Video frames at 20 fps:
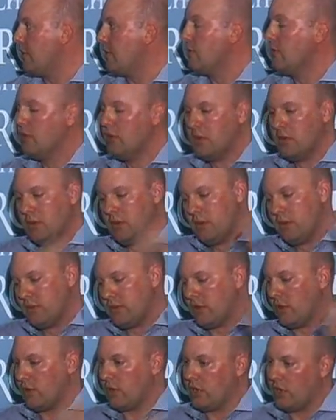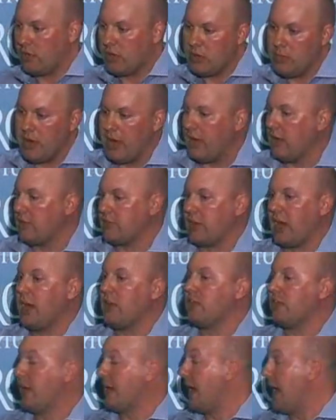And so, you know, eBay has
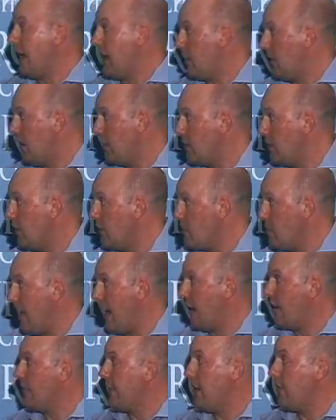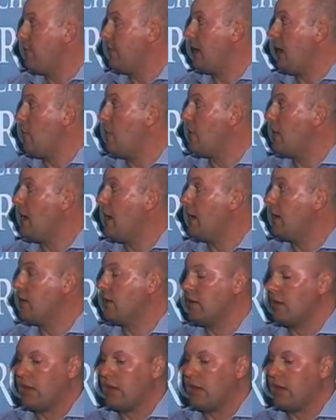gotten gigantic on the back of that phenomenon,